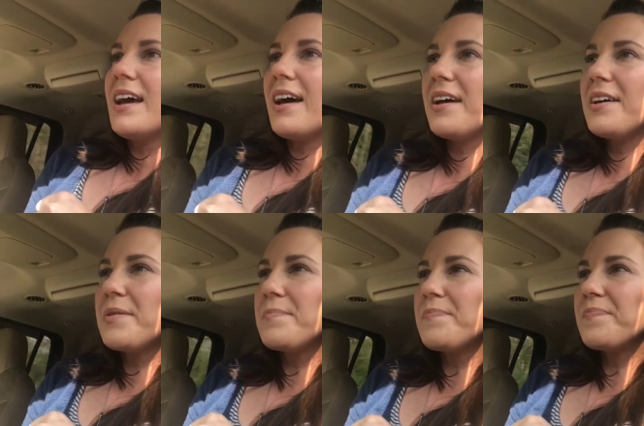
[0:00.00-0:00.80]

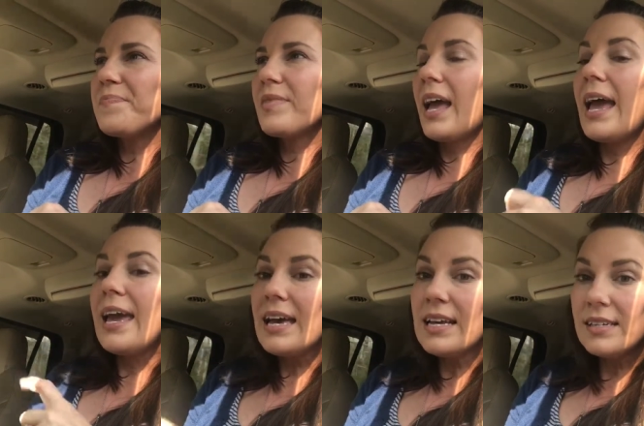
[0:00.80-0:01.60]
Um,
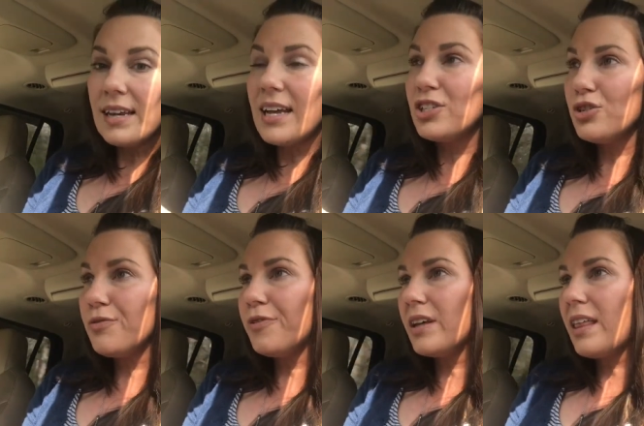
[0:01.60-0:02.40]
and I do
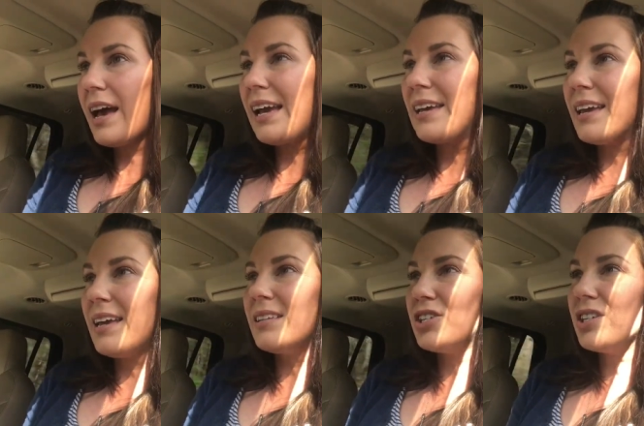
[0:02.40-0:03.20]
feel like
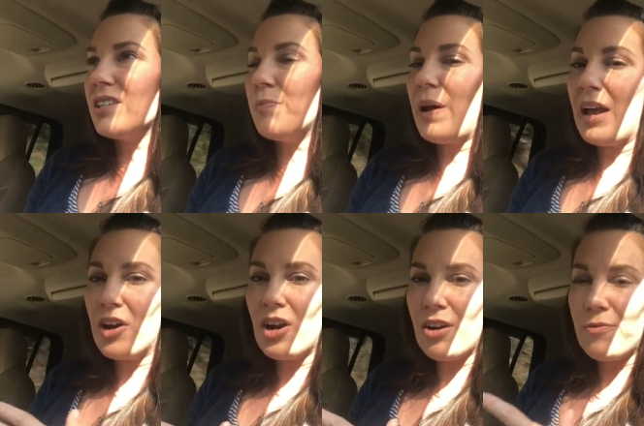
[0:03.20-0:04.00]
it's just
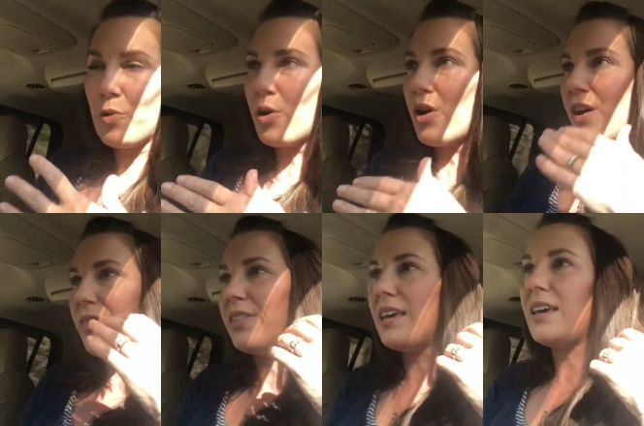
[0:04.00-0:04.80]
better for
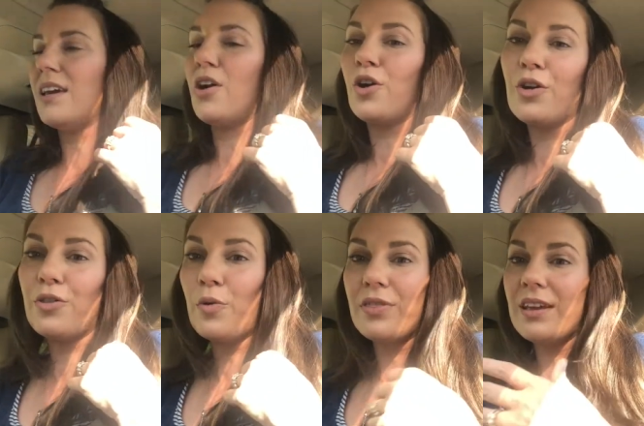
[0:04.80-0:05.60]
the earth
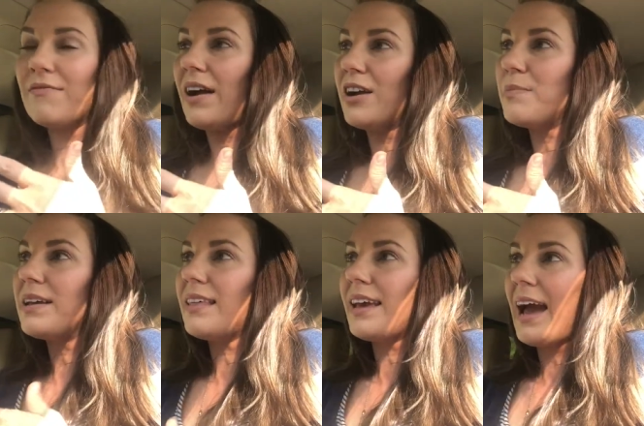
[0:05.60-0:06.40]
or the
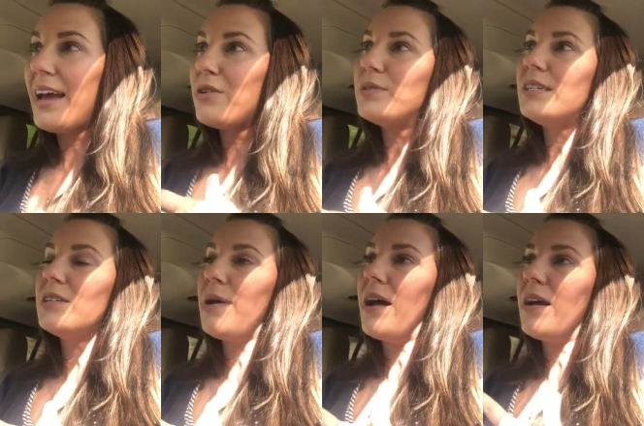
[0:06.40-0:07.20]
environment. Like, I don't need
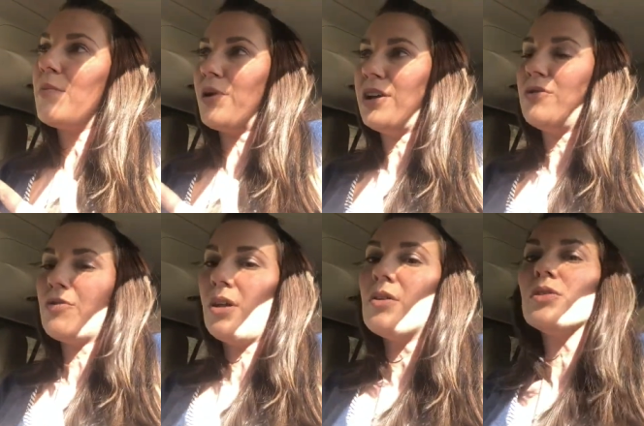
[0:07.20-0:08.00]
to buy brand new
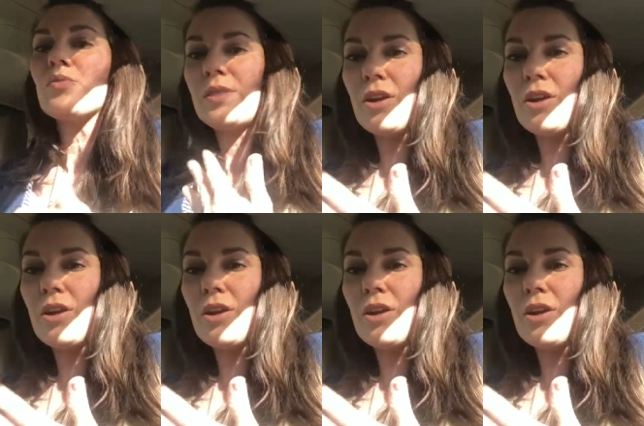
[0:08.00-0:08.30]
clothes when